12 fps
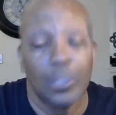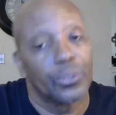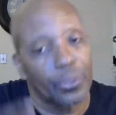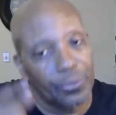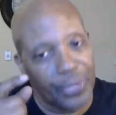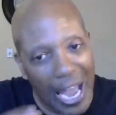
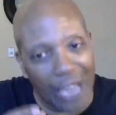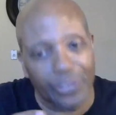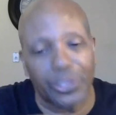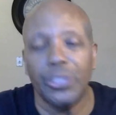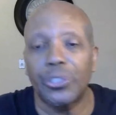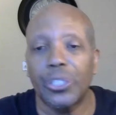So now
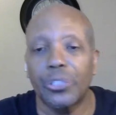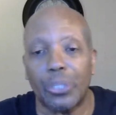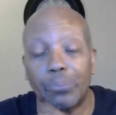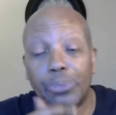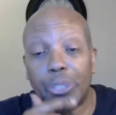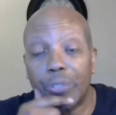she's in
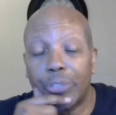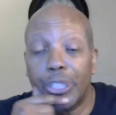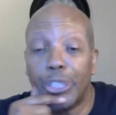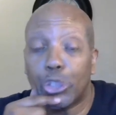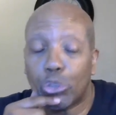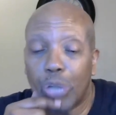some
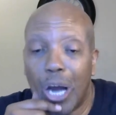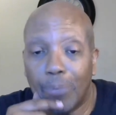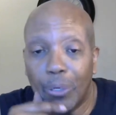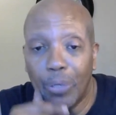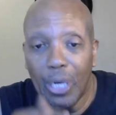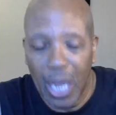serious
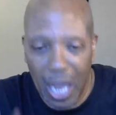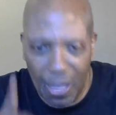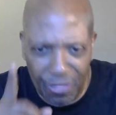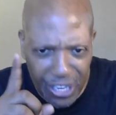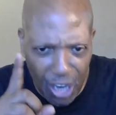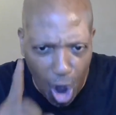trouble.
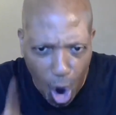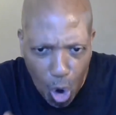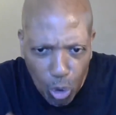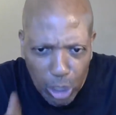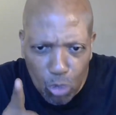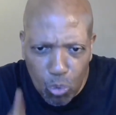And the
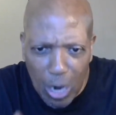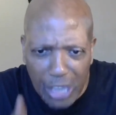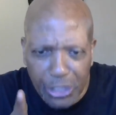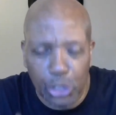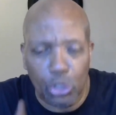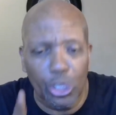only way
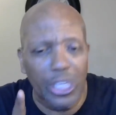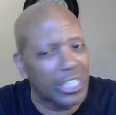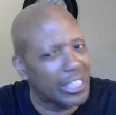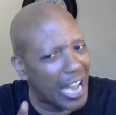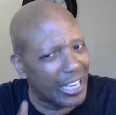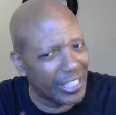she's going to
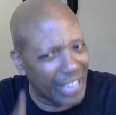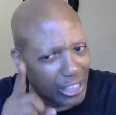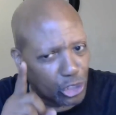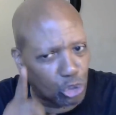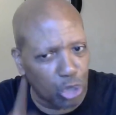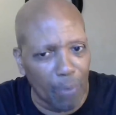get out of
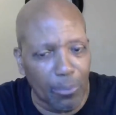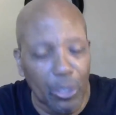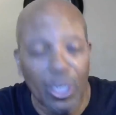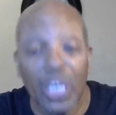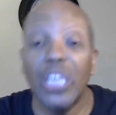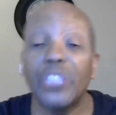that
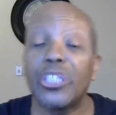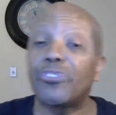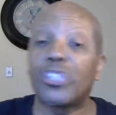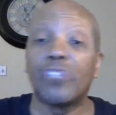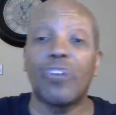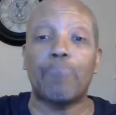trouble is if
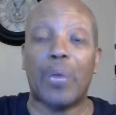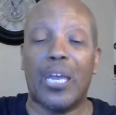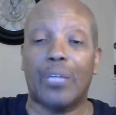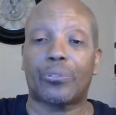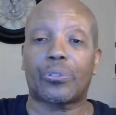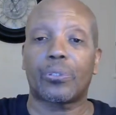she
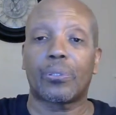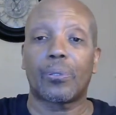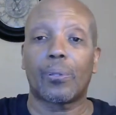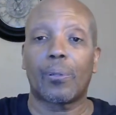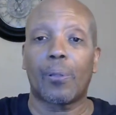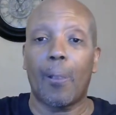repents
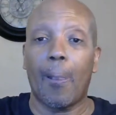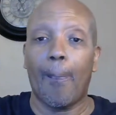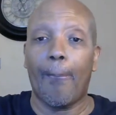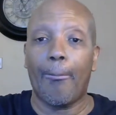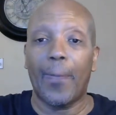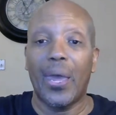
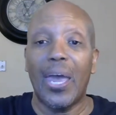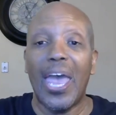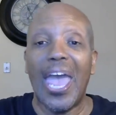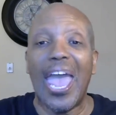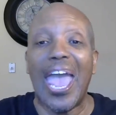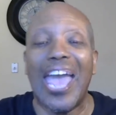
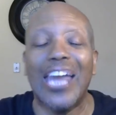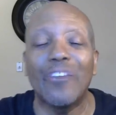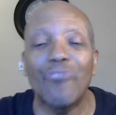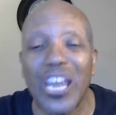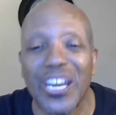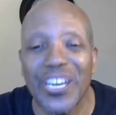
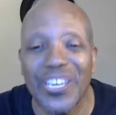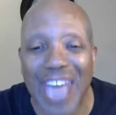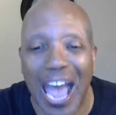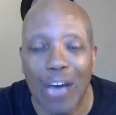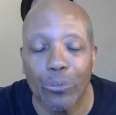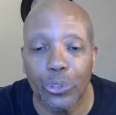and
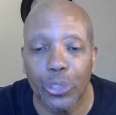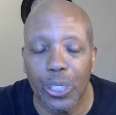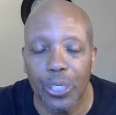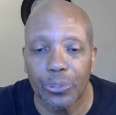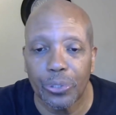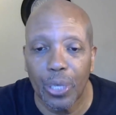
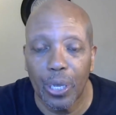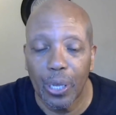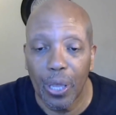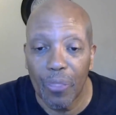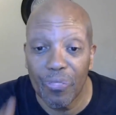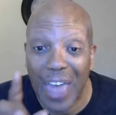renounces
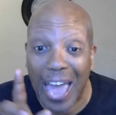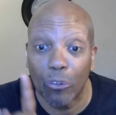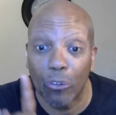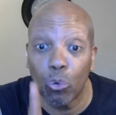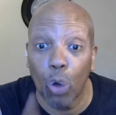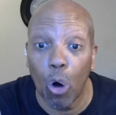
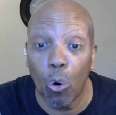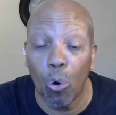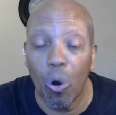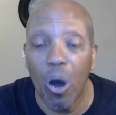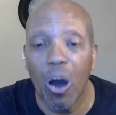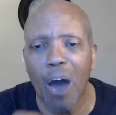that
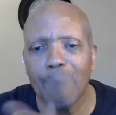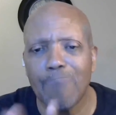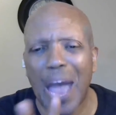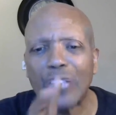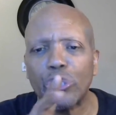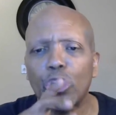role of
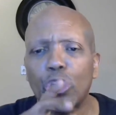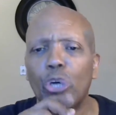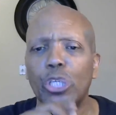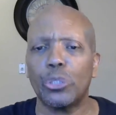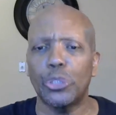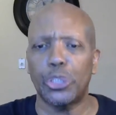
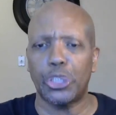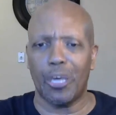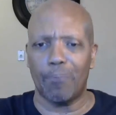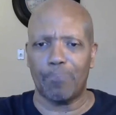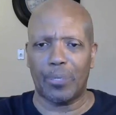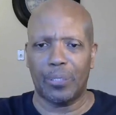pastoralship.
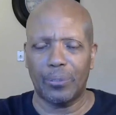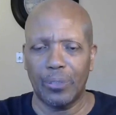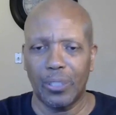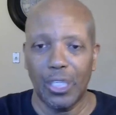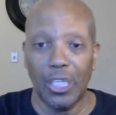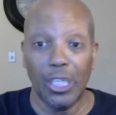
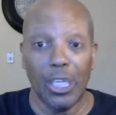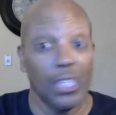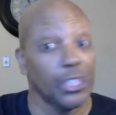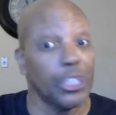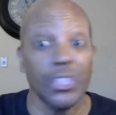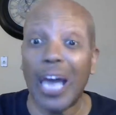
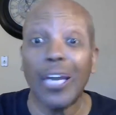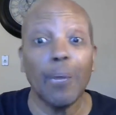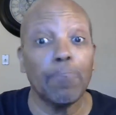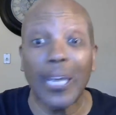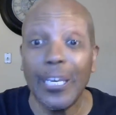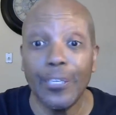She's out
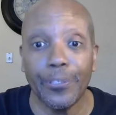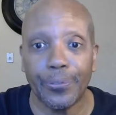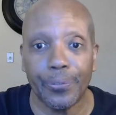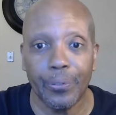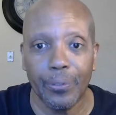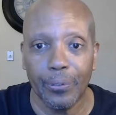of place.